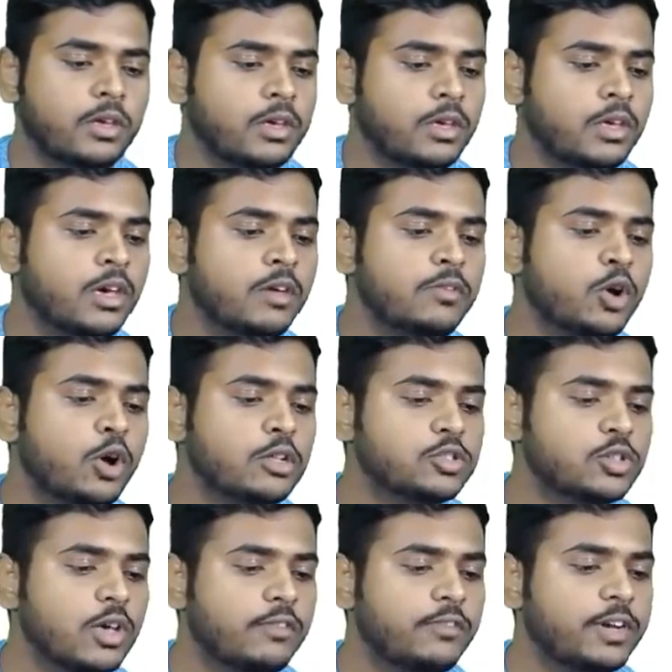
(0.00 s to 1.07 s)
Here we also
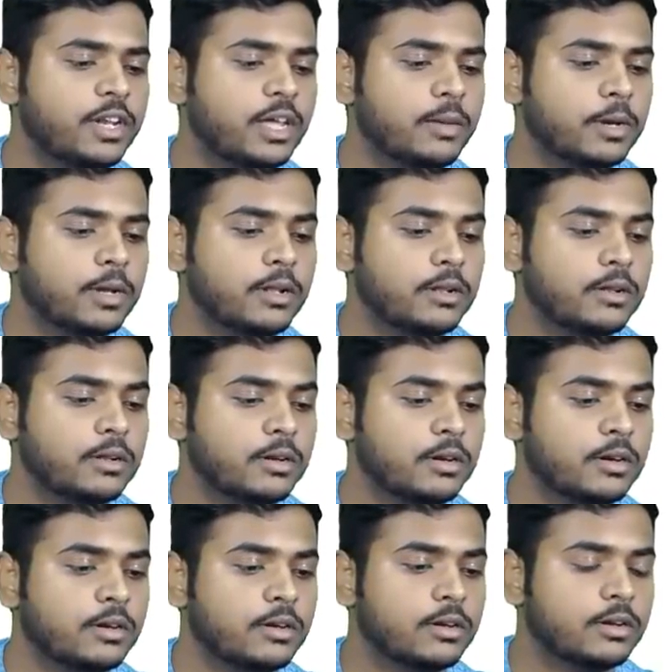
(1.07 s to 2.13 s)
have a table
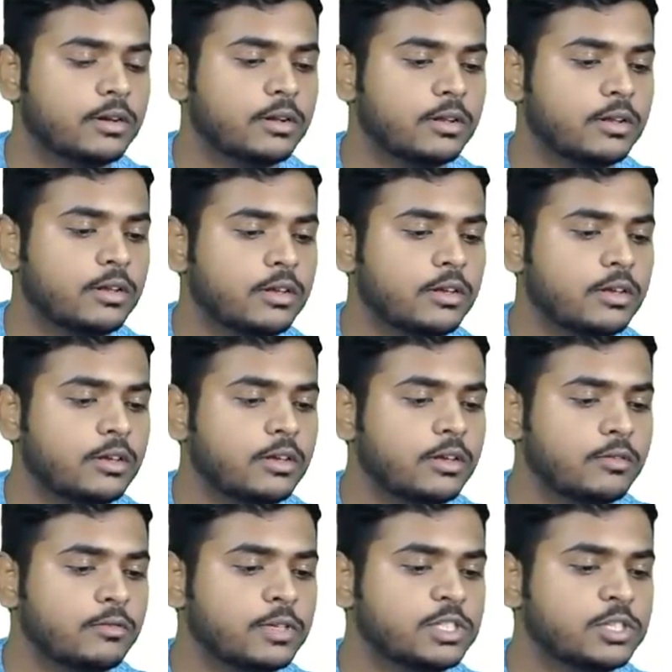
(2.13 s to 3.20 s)

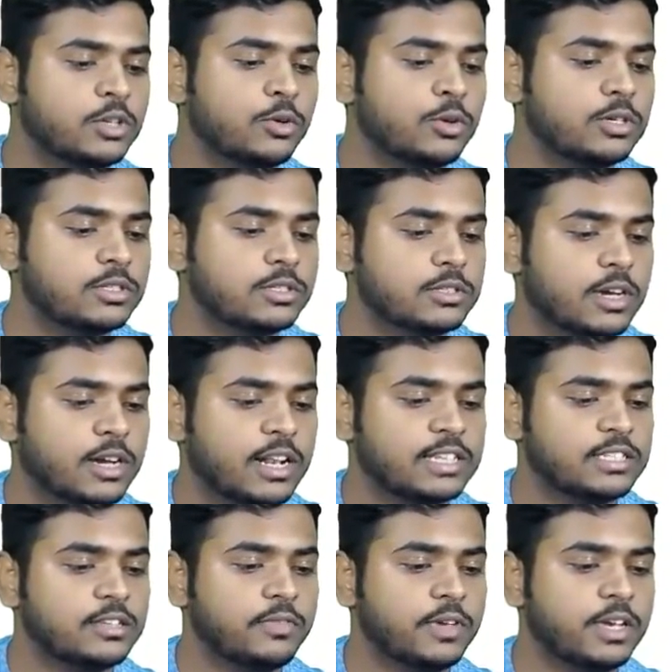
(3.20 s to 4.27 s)
which denotes the
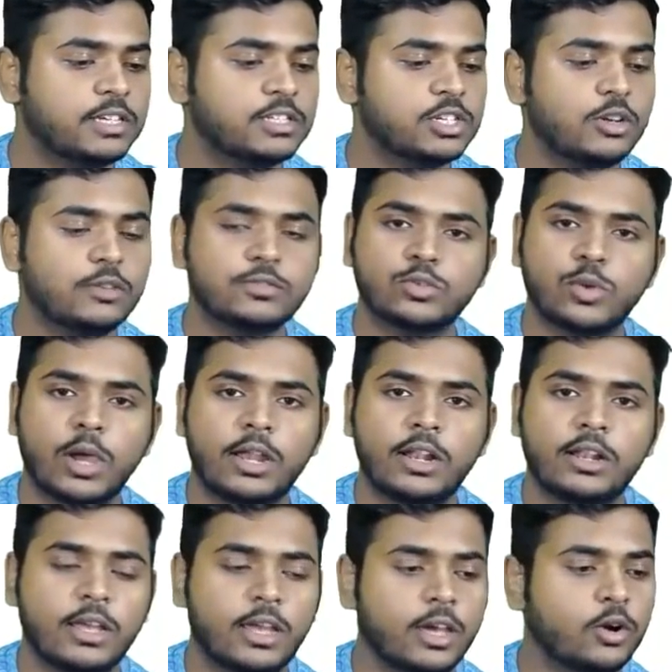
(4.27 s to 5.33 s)
classification of soil
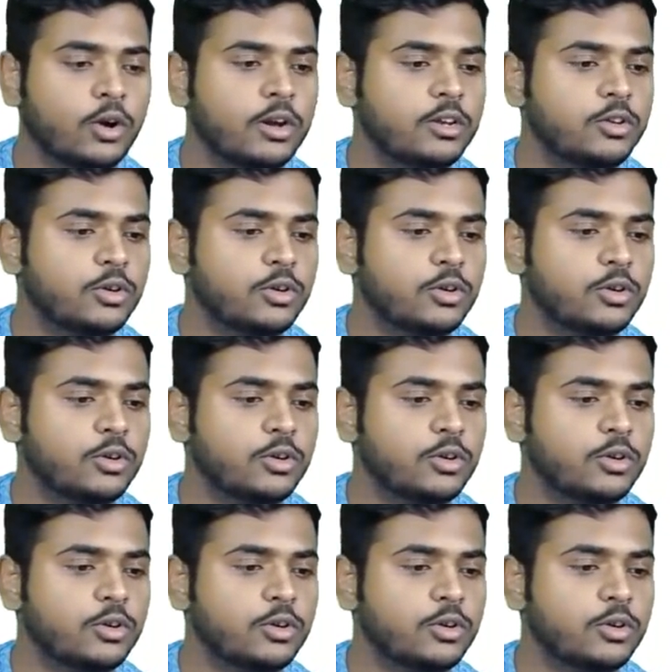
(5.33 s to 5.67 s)
according to